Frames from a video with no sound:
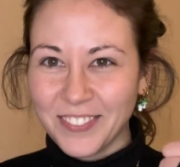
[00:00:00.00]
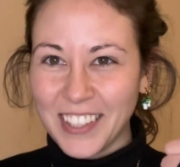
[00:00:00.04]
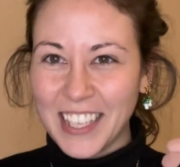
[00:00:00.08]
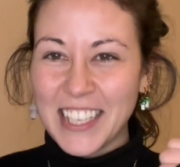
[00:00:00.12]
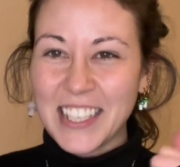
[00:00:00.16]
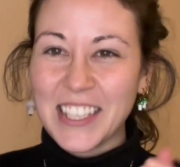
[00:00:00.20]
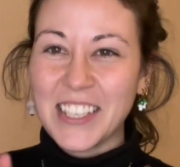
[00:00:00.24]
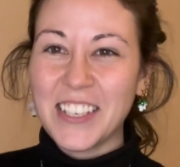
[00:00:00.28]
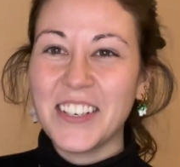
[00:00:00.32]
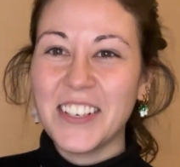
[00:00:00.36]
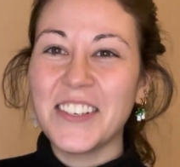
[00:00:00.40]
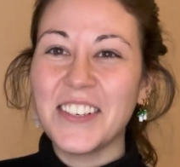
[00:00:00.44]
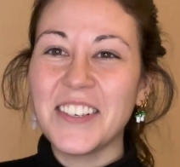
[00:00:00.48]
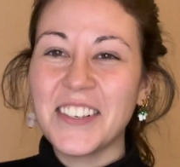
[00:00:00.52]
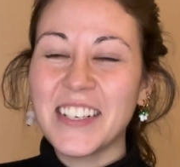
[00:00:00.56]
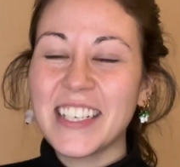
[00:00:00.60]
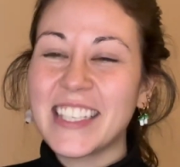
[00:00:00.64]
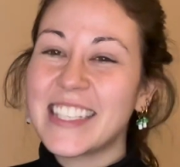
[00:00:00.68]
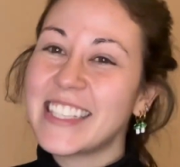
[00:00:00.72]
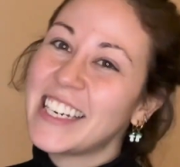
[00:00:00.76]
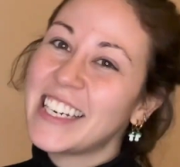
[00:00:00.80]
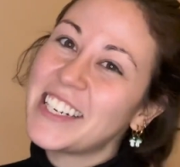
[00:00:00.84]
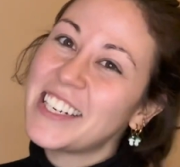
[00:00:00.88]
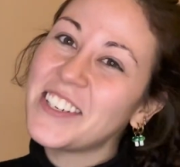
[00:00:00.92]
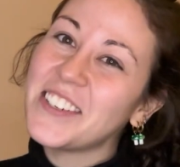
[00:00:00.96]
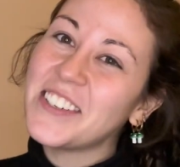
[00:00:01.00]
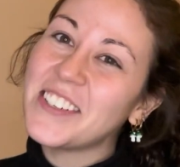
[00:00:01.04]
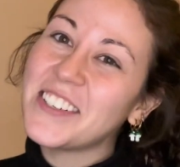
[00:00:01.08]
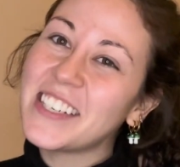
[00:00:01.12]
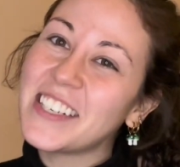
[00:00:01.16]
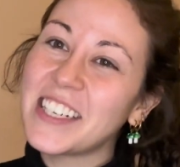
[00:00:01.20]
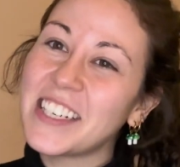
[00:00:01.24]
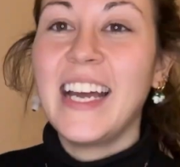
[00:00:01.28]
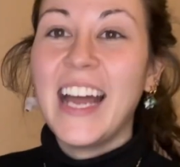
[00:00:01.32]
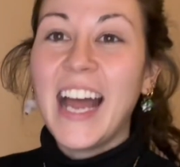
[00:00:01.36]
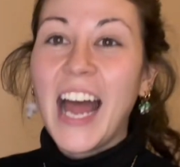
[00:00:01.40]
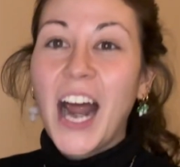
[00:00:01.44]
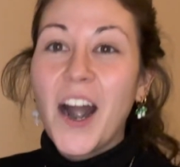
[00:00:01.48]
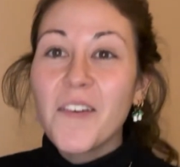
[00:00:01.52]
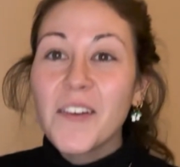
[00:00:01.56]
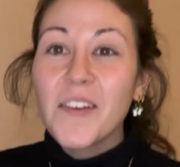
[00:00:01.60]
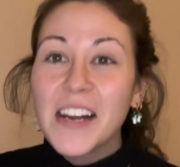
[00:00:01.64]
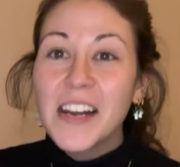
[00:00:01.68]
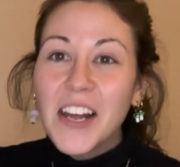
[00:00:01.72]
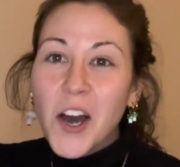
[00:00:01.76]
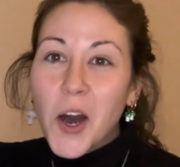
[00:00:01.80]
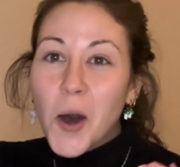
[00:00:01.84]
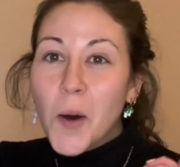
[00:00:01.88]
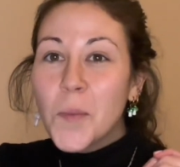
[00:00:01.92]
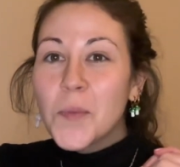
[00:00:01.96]
So stay tuned. I really
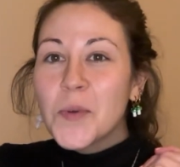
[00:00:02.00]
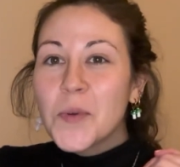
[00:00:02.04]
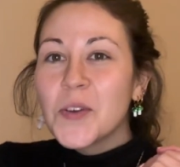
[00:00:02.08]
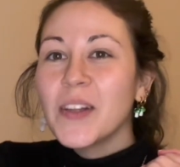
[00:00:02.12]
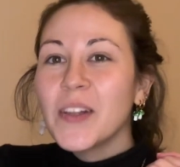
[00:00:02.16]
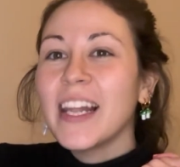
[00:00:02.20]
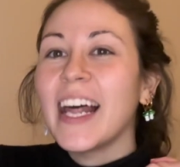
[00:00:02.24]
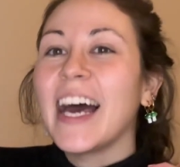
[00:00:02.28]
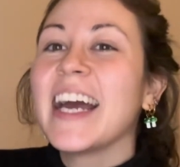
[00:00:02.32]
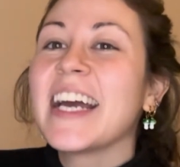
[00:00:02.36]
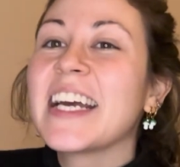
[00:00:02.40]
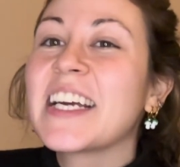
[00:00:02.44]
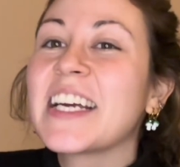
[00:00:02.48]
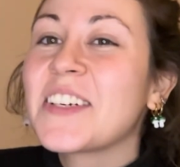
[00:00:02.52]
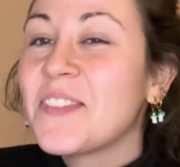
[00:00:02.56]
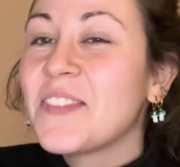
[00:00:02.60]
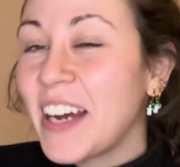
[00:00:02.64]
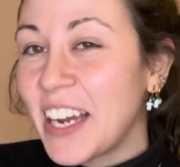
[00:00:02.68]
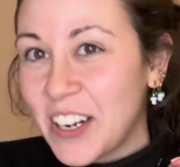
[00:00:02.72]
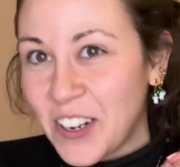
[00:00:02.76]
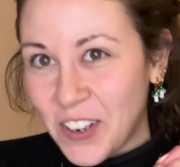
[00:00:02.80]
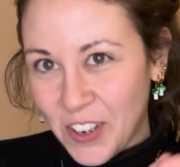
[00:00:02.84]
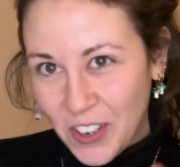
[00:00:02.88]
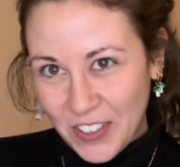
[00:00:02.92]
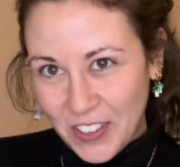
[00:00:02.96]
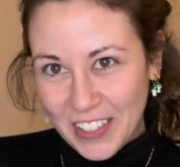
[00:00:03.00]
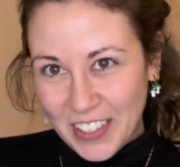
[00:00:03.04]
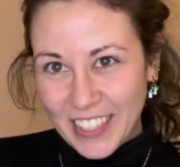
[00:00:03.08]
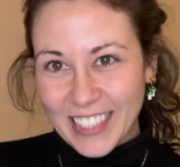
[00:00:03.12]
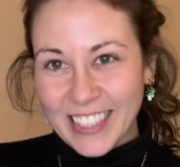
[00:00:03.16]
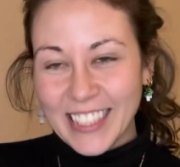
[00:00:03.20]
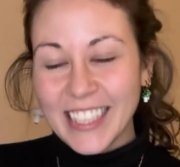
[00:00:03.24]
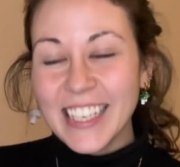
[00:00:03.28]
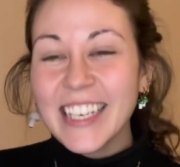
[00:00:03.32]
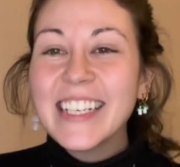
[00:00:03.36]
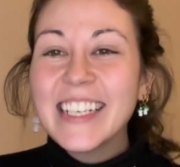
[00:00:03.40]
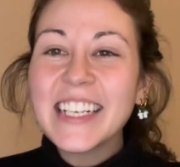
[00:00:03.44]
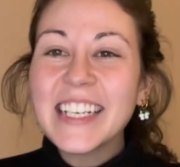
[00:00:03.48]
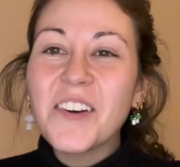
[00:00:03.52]
hope you like my content.